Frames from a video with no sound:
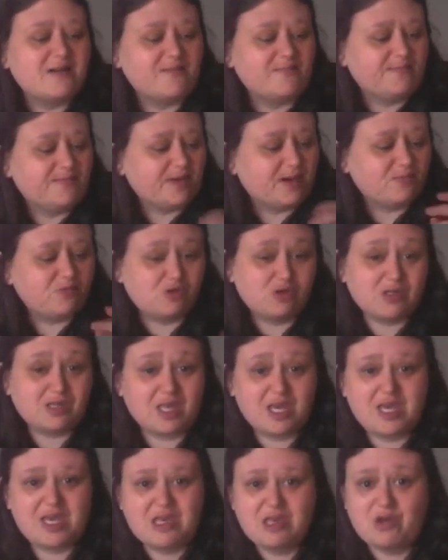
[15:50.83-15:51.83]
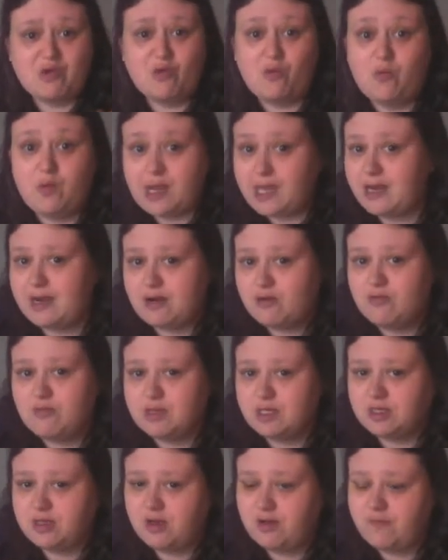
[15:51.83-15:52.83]
I'm just letting you know where I got my
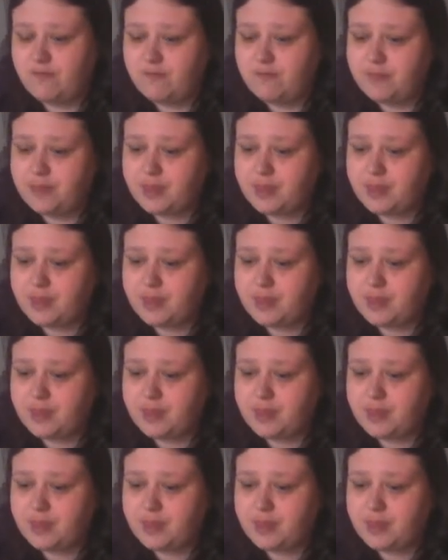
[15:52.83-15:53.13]
stuff.